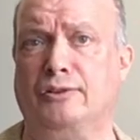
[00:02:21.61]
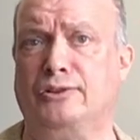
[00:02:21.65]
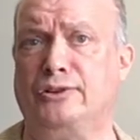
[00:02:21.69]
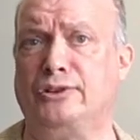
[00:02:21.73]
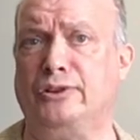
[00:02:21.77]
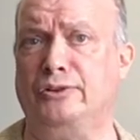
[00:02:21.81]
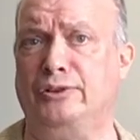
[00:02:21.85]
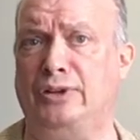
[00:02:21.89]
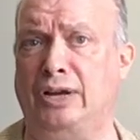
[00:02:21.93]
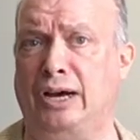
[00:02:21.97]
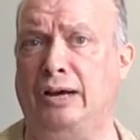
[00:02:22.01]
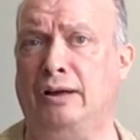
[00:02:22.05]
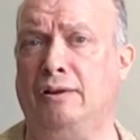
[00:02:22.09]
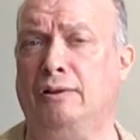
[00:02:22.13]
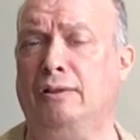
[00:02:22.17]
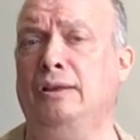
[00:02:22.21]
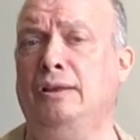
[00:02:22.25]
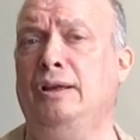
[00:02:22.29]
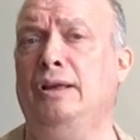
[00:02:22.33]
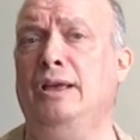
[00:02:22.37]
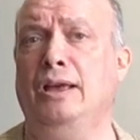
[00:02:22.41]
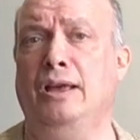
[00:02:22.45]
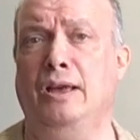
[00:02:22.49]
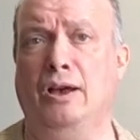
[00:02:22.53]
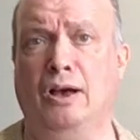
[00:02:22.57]
So Dal,
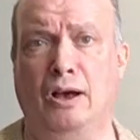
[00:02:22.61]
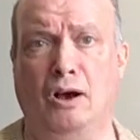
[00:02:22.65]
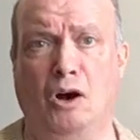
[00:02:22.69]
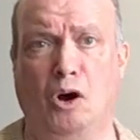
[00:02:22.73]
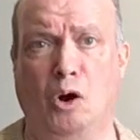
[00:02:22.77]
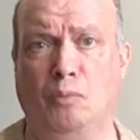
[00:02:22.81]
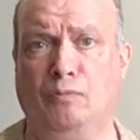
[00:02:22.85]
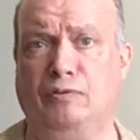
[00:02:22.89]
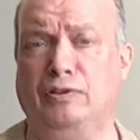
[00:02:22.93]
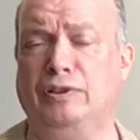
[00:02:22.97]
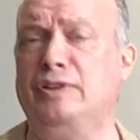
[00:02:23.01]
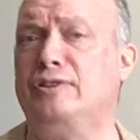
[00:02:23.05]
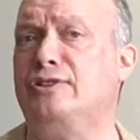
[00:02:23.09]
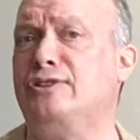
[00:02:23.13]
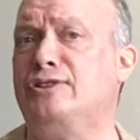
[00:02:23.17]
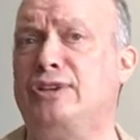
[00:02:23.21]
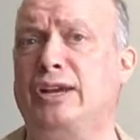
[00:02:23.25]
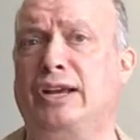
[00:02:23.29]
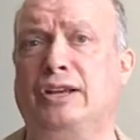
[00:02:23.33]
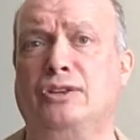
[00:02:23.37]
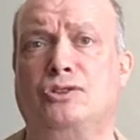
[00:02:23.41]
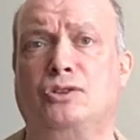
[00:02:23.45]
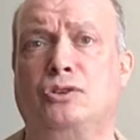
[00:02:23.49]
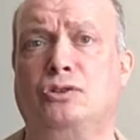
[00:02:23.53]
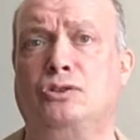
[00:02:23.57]
hopefully this
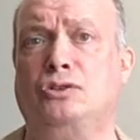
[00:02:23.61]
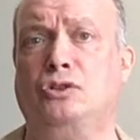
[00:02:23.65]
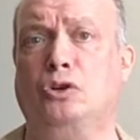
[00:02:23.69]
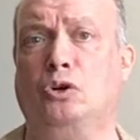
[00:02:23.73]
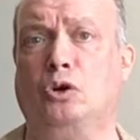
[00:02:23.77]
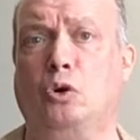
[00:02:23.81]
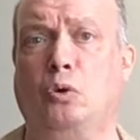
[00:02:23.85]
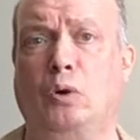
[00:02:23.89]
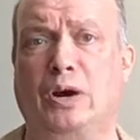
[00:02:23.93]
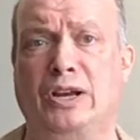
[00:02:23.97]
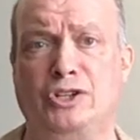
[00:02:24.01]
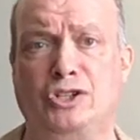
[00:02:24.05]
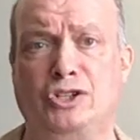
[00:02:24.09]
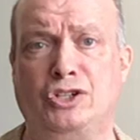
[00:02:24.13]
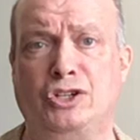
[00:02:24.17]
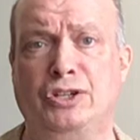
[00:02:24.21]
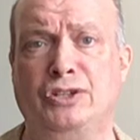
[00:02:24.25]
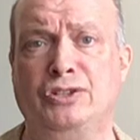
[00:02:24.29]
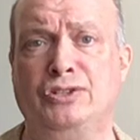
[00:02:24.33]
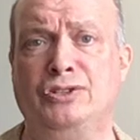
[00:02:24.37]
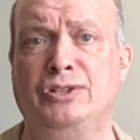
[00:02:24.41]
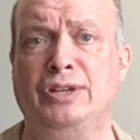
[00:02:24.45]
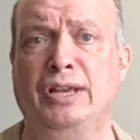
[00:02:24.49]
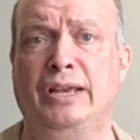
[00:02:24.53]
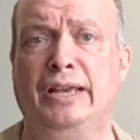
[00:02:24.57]
answers your
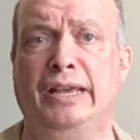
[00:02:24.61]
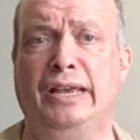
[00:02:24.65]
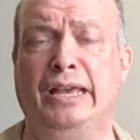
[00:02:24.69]
questions.